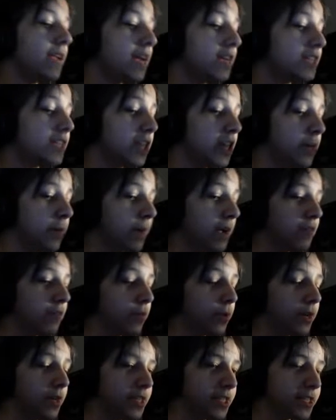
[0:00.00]
you guys to hear my
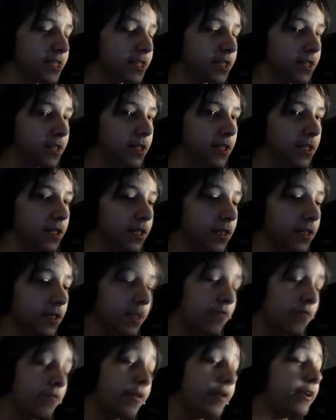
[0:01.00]
voice
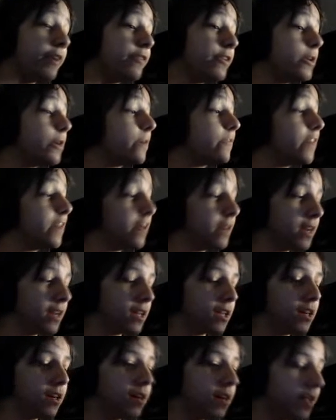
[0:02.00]
very, very, very
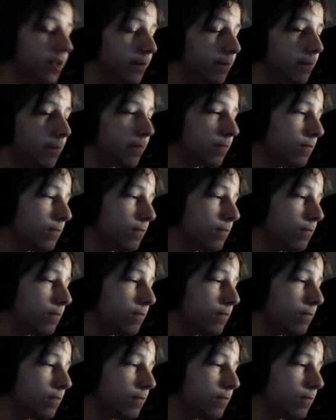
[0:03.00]
clearly.